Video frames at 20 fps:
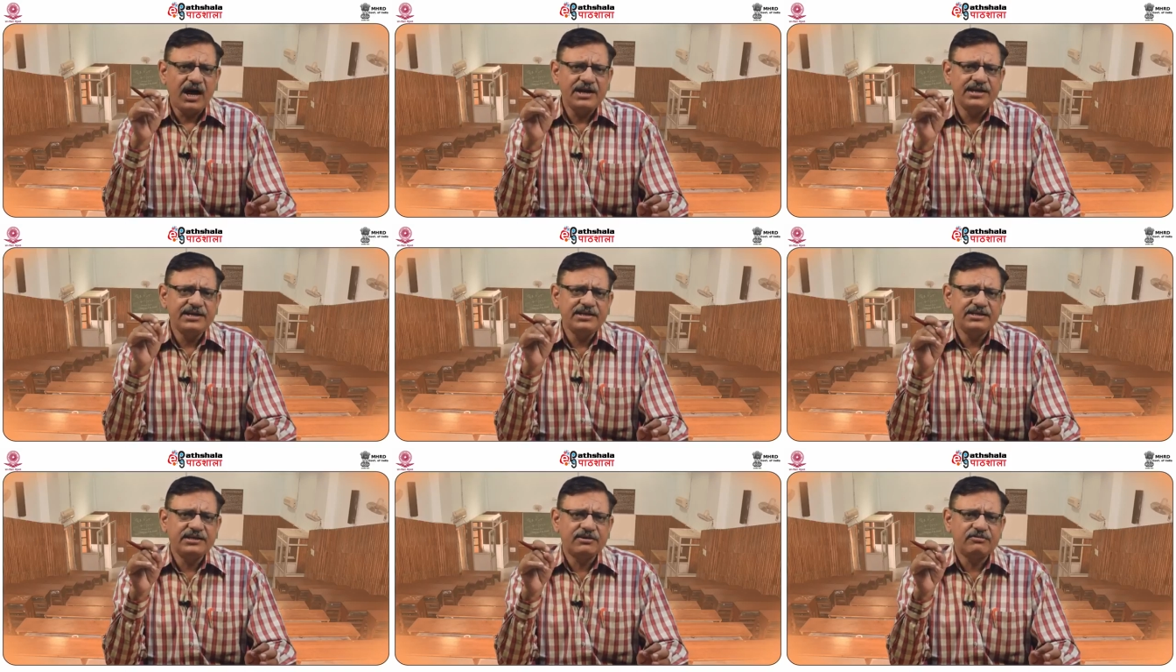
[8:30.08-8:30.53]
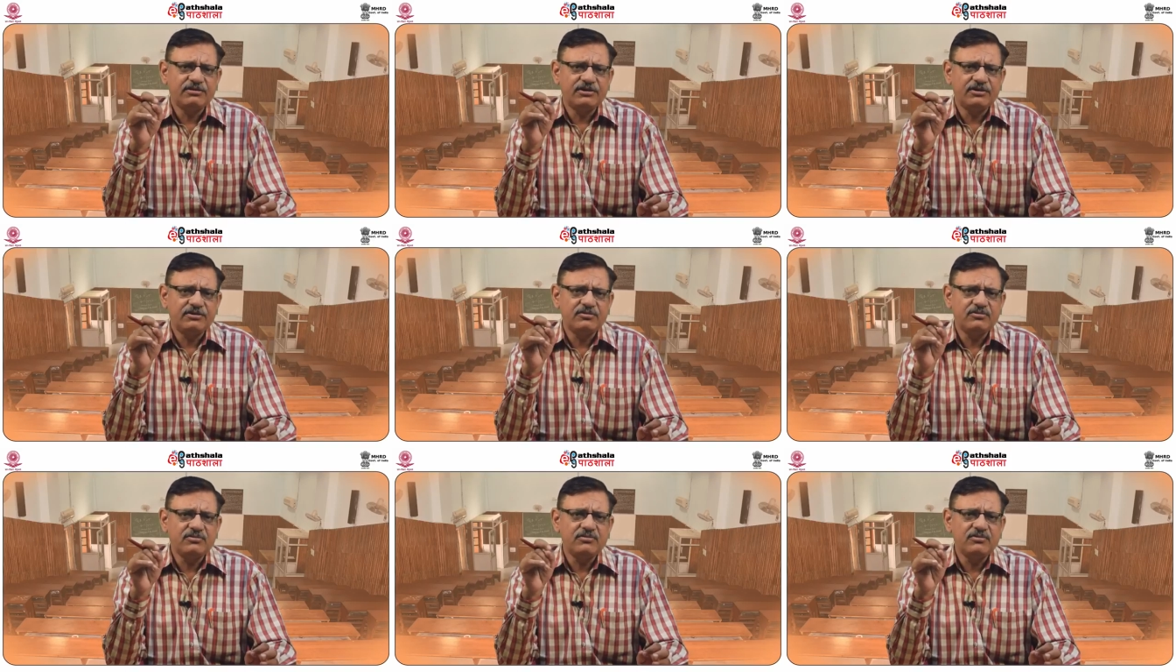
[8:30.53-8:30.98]
I is
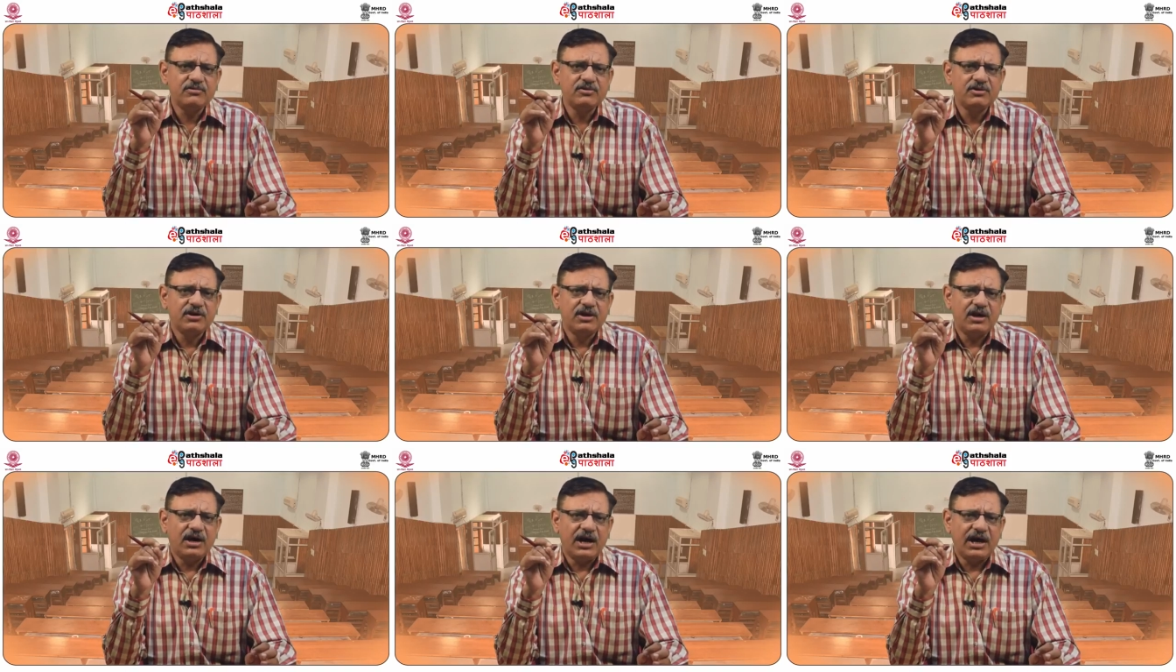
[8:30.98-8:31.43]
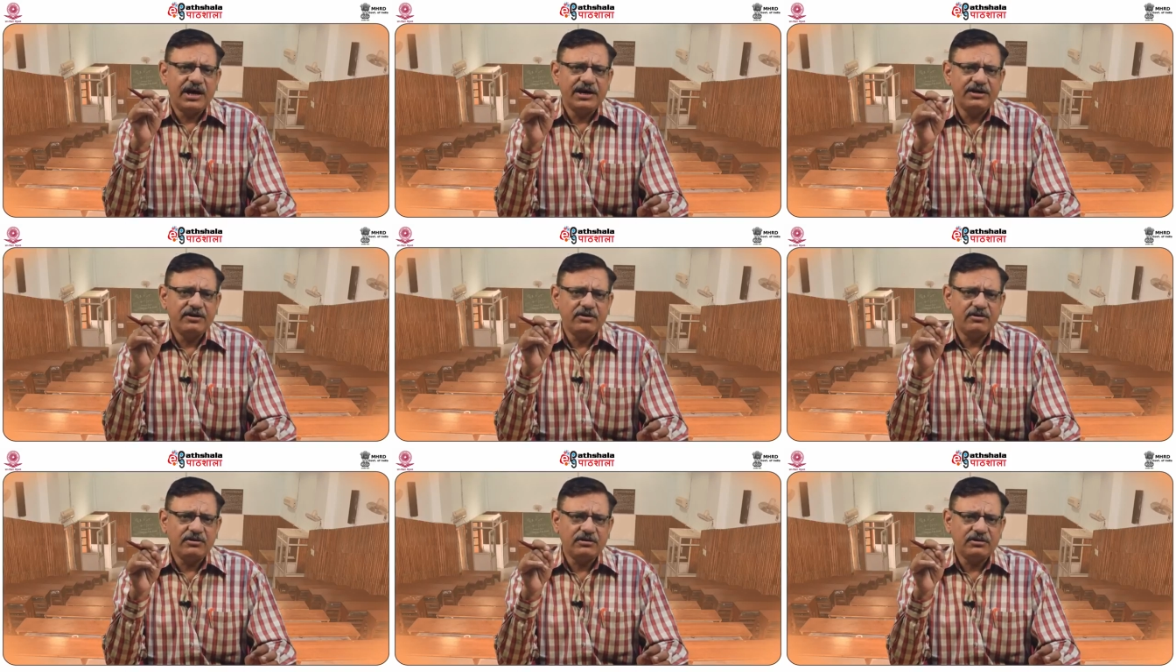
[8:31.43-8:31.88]
equal to I
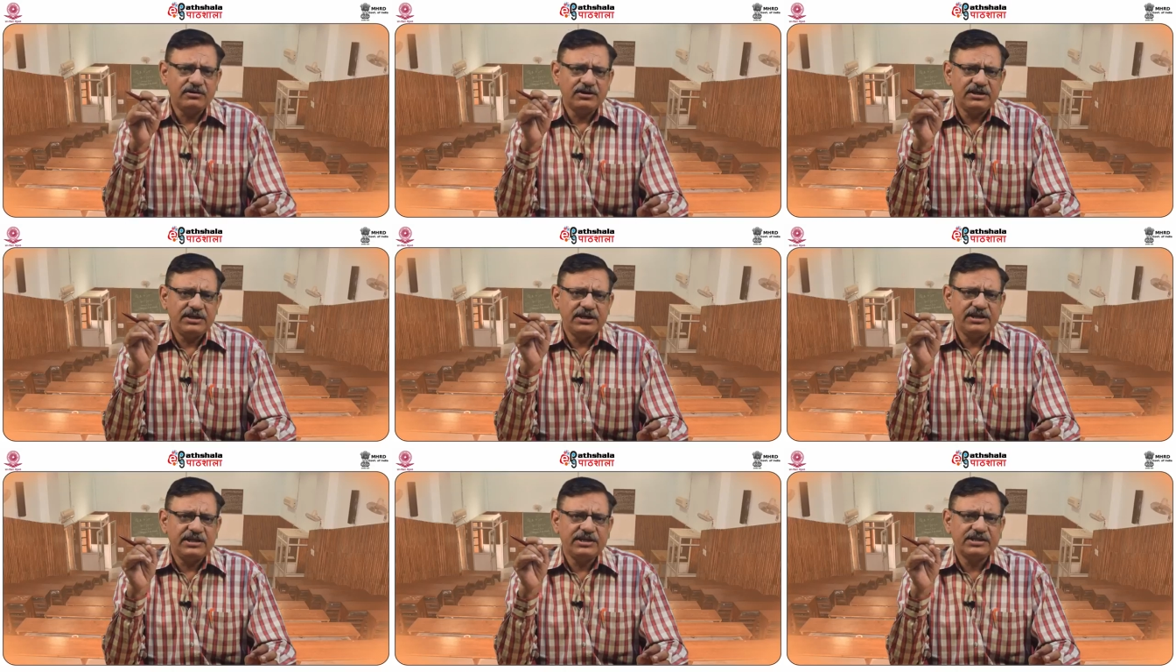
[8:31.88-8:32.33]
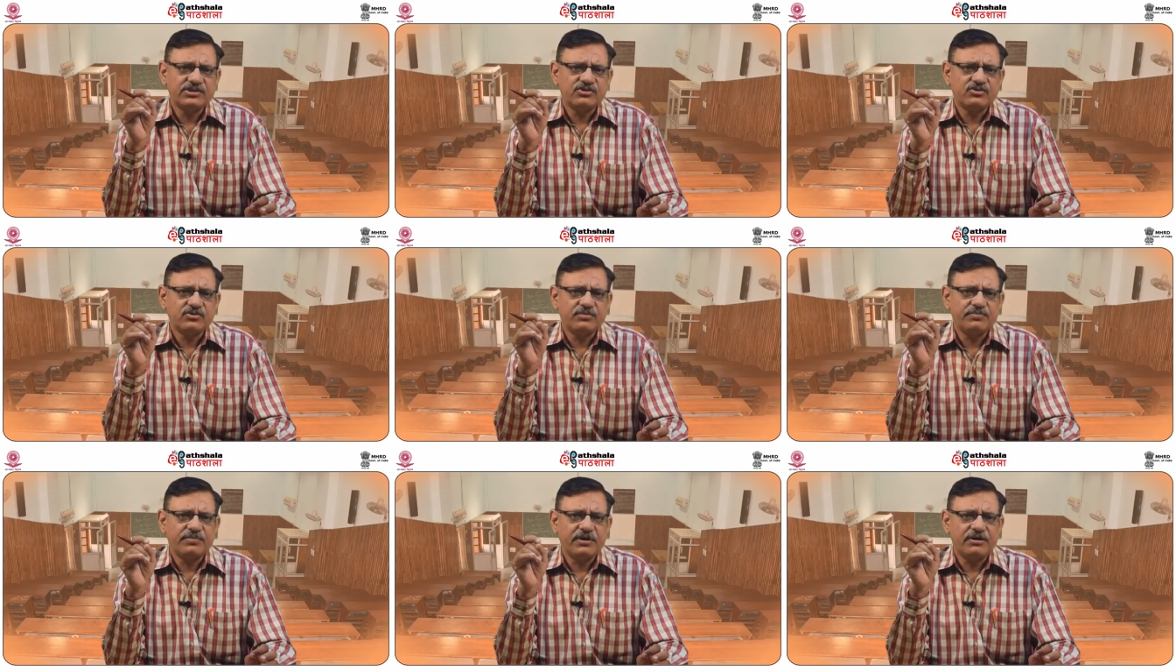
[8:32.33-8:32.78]
naught e
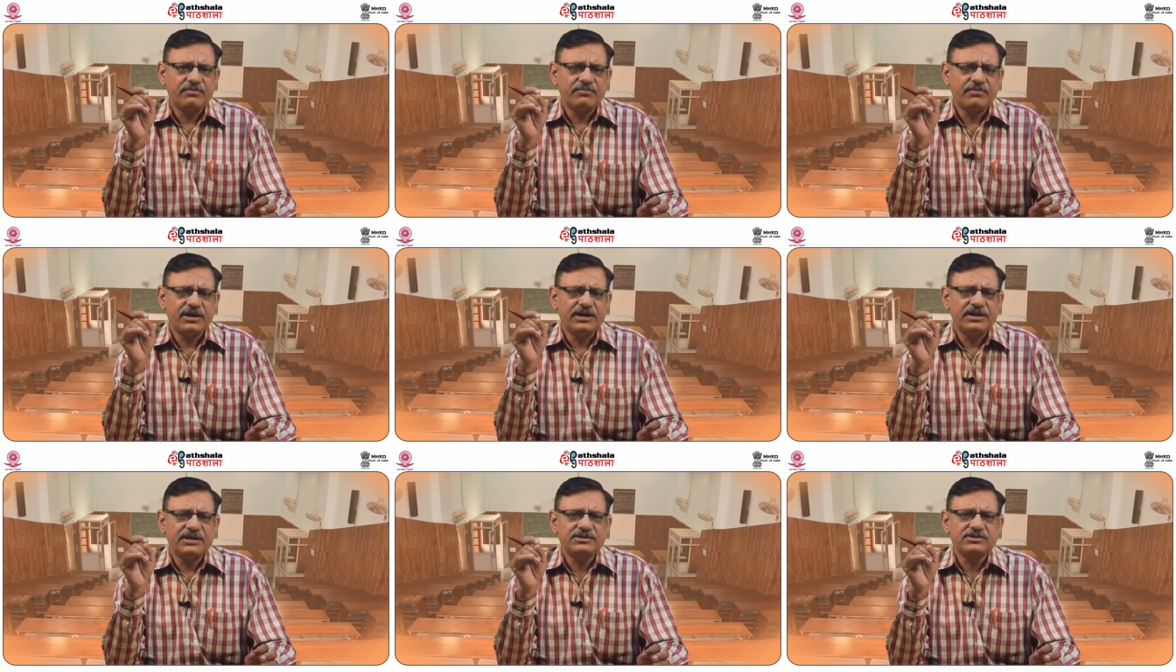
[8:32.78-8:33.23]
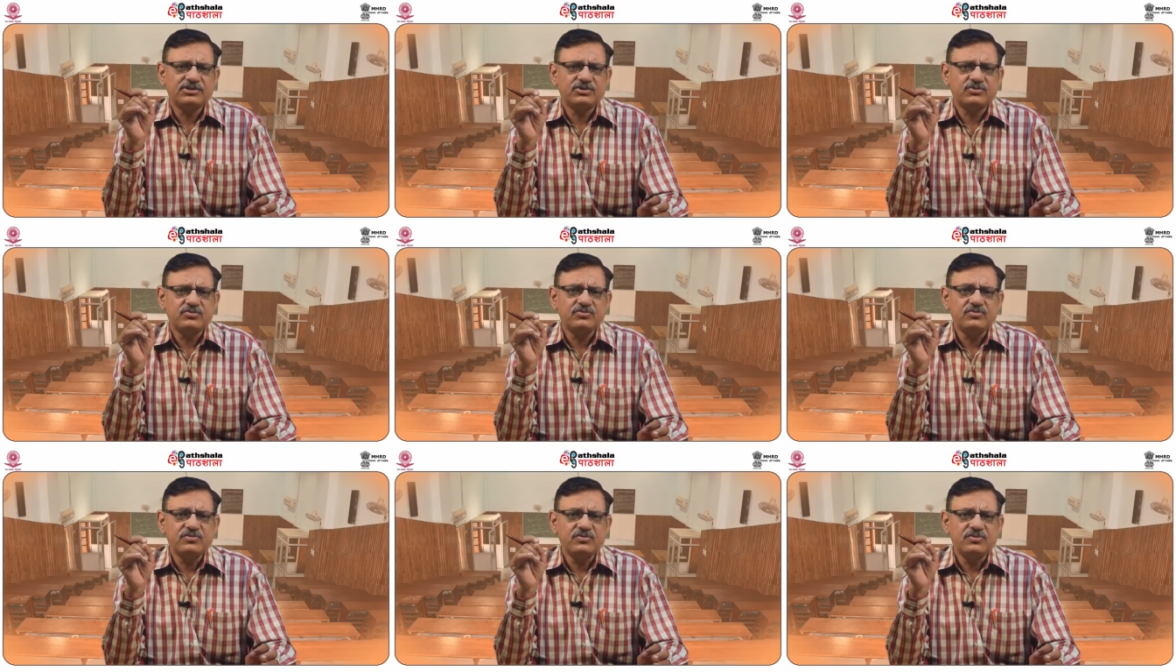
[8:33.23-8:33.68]
raised to the power minus
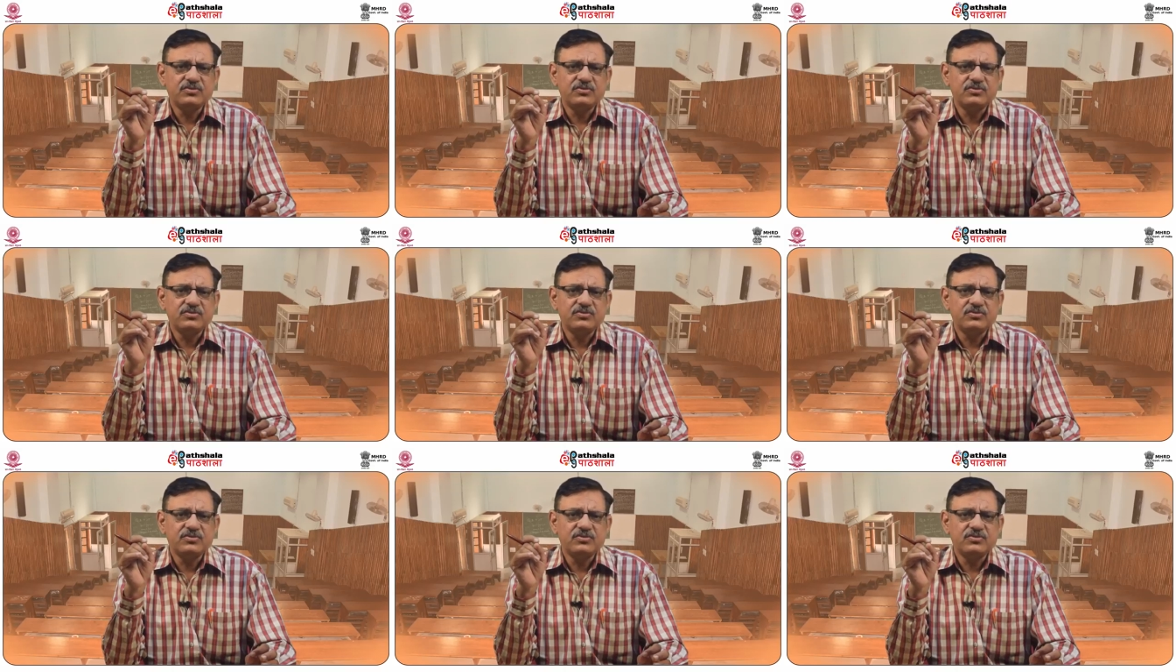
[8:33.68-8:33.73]
2